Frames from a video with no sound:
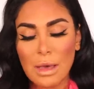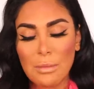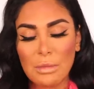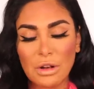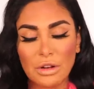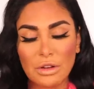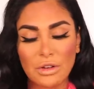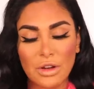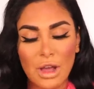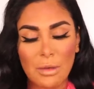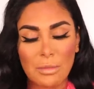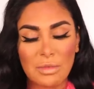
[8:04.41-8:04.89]
I'm
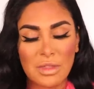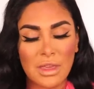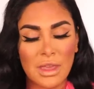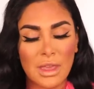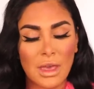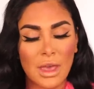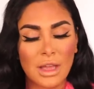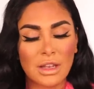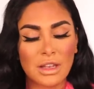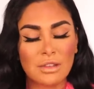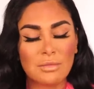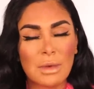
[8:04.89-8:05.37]
going to grab
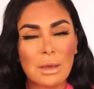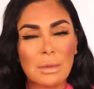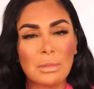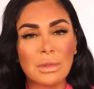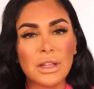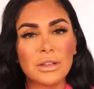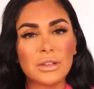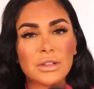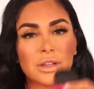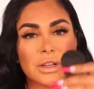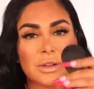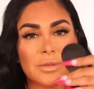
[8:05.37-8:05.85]
the end of my
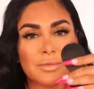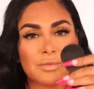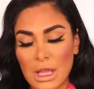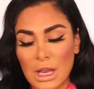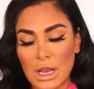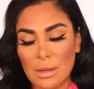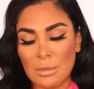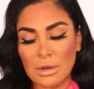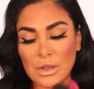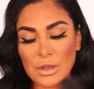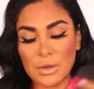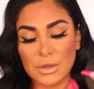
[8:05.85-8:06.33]
blender
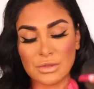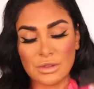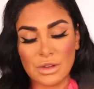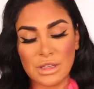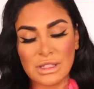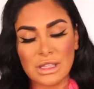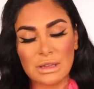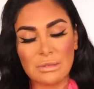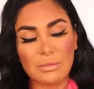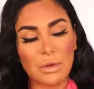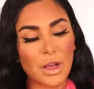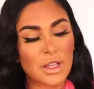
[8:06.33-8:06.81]
and I'm going to use
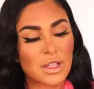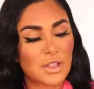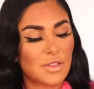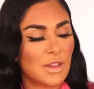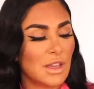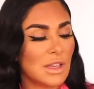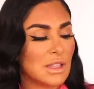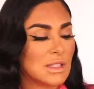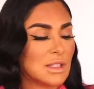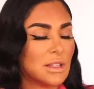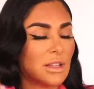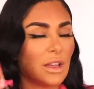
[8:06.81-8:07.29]
Resting Boss
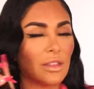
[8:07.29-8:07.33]
Face.